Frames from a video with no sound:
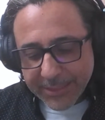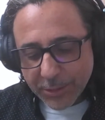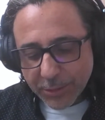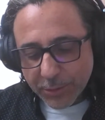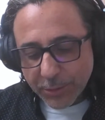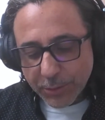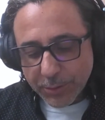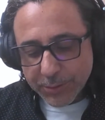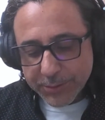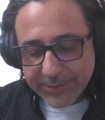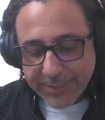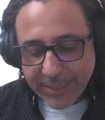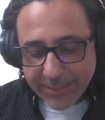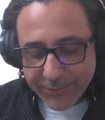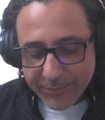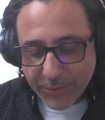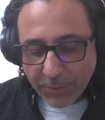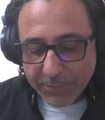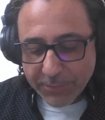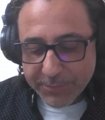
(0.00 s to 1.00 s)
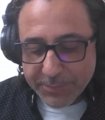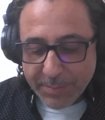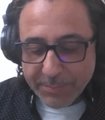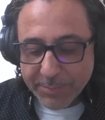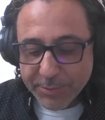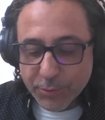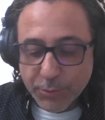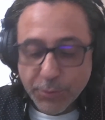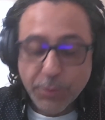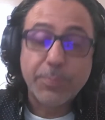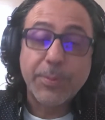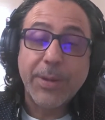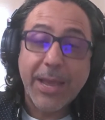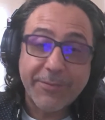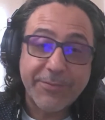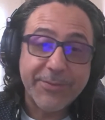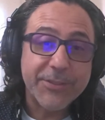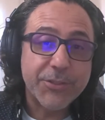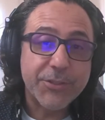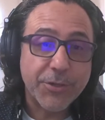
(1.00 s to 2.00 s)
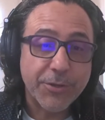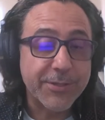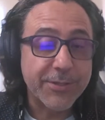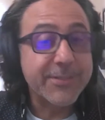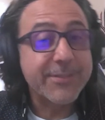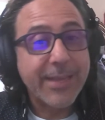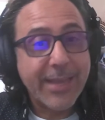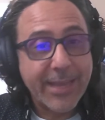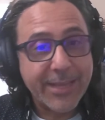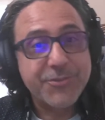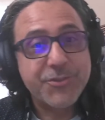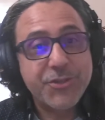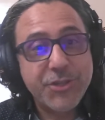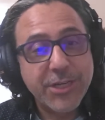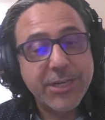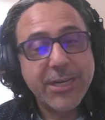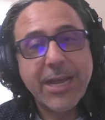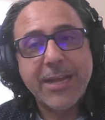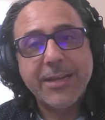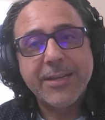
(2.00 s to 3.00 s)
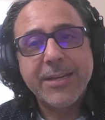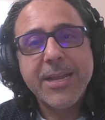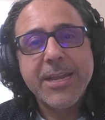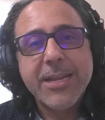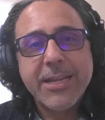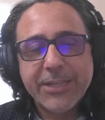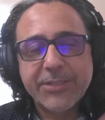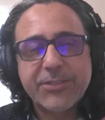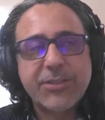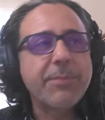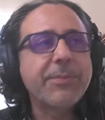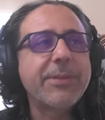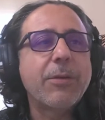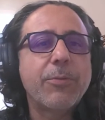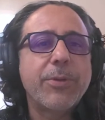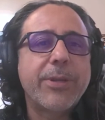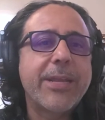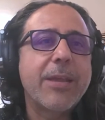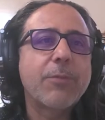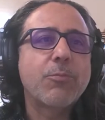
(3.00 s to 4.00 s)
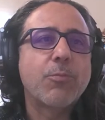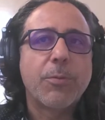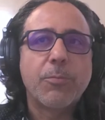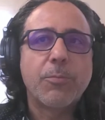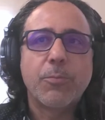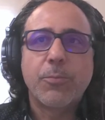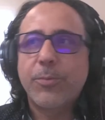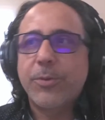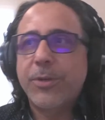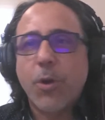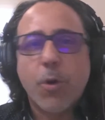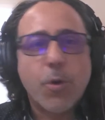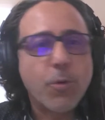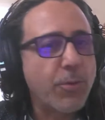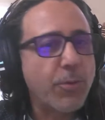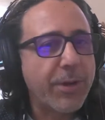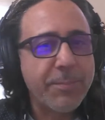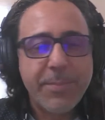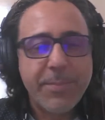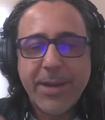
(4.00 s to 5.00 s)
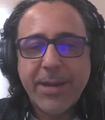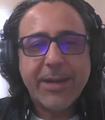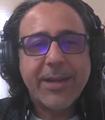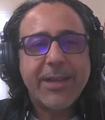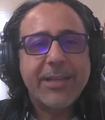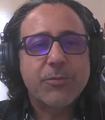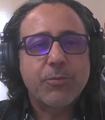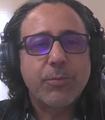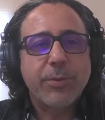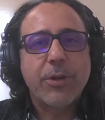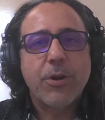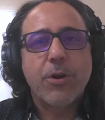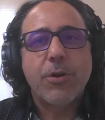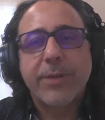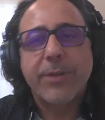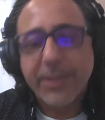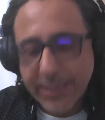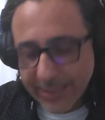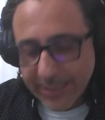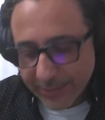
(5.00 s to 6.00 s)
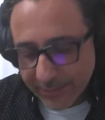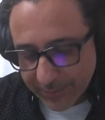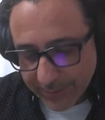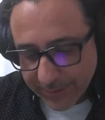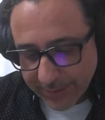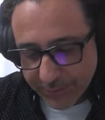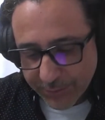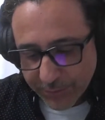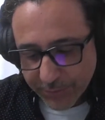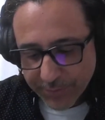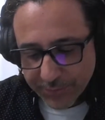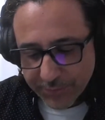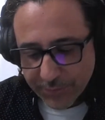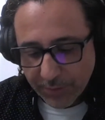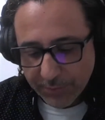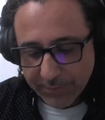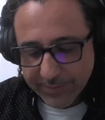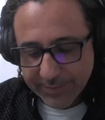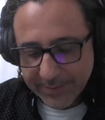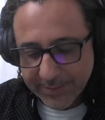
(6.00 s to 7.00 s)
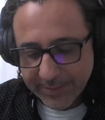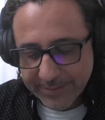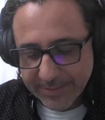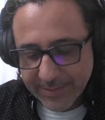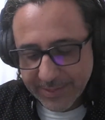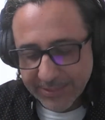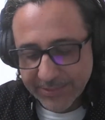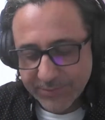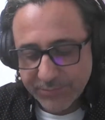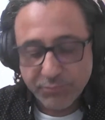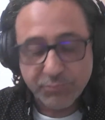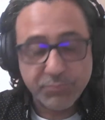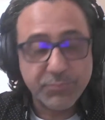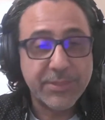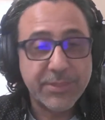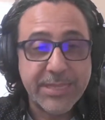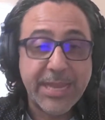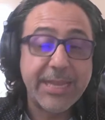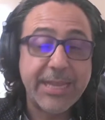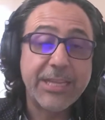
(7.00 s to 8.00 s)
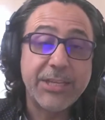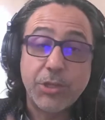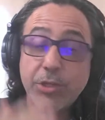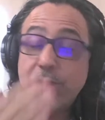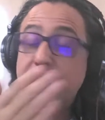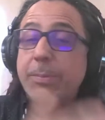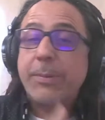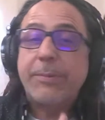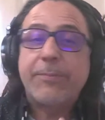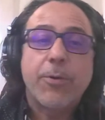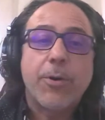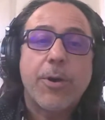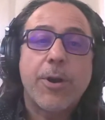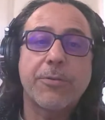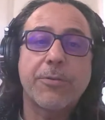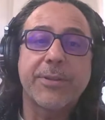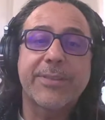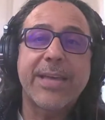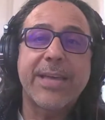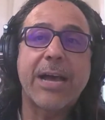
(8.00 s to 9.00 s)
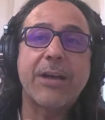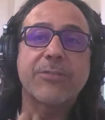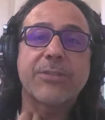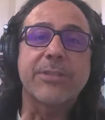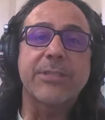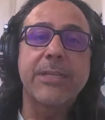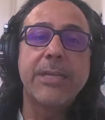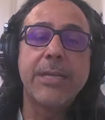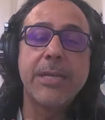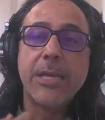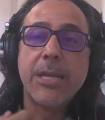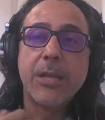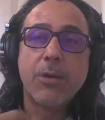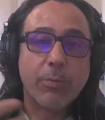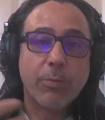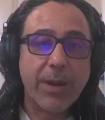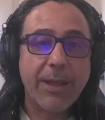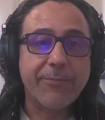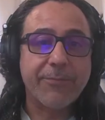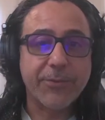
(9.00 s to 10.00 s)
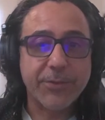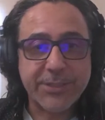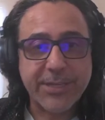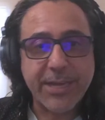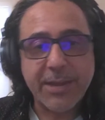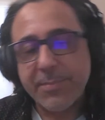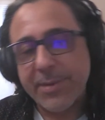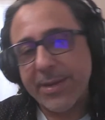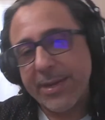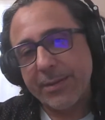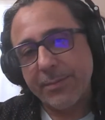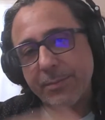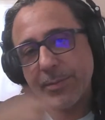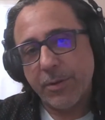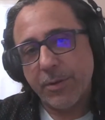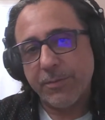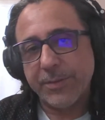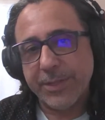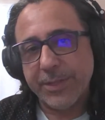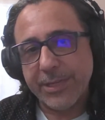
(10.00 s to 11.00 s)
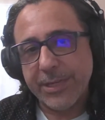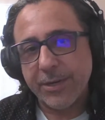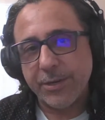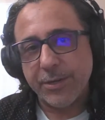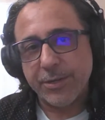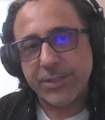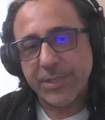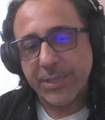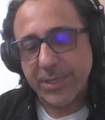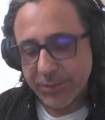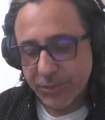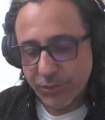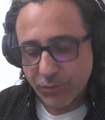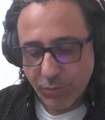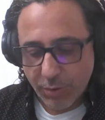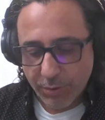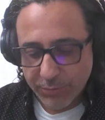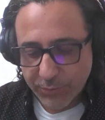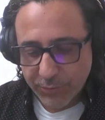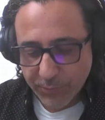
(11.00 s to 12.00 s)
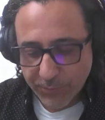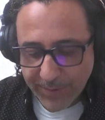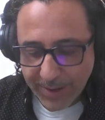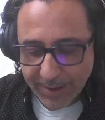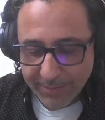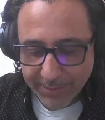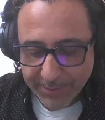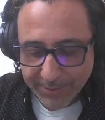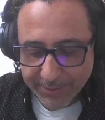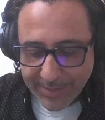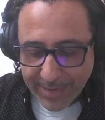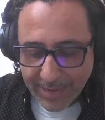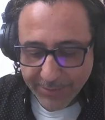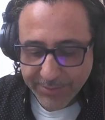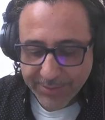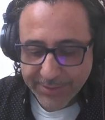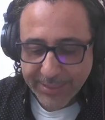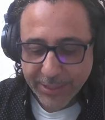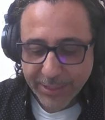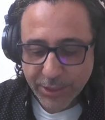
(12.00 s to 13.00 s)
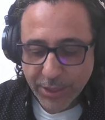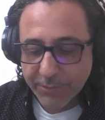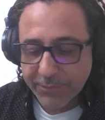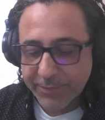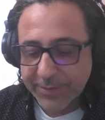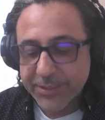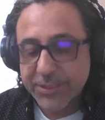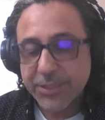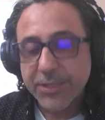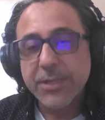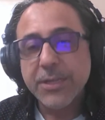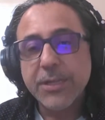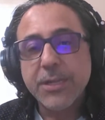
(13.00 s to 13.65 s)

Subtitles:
group service members group life insurance, SGLI, is something that we get when immediately as we go into the services. It used to be 400,000 when I first came in. Over the years, it's grown to 500,000 in coverage,